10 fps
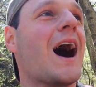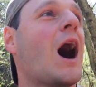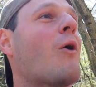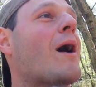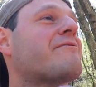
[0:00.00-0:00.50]

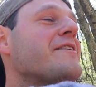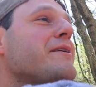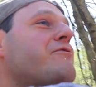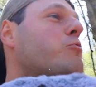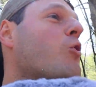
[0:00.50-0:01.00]
oh, I'm
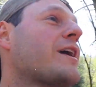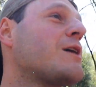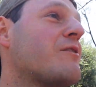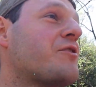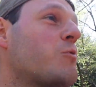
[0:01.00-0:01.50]
filming for
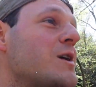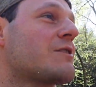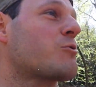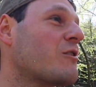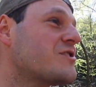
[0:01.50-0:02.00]
Walking with the
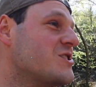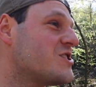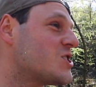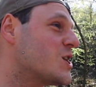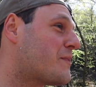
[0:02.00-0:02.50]
Word. We're on
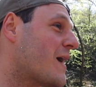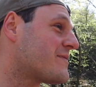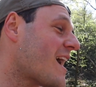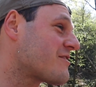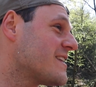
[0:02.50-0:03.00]
YouTube,
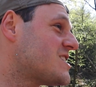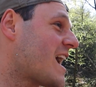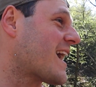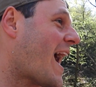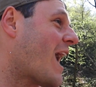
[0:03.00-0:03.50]
and definitely
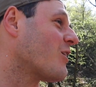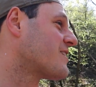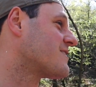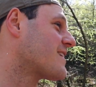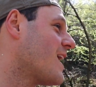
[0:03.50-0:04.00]
check it
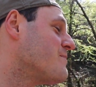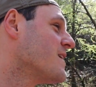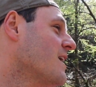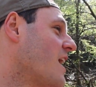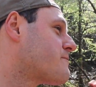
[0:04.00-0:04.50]
out. It's a
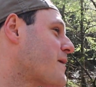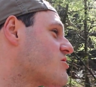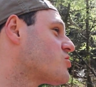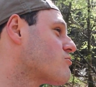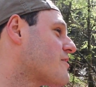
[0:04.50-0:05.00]

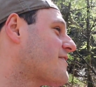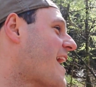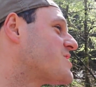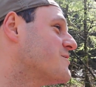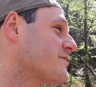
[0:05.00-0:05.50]
spiritual
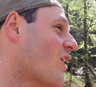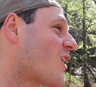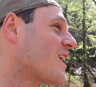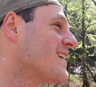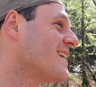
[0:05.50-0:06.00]
reflection
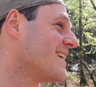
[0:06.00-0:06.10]
vlog.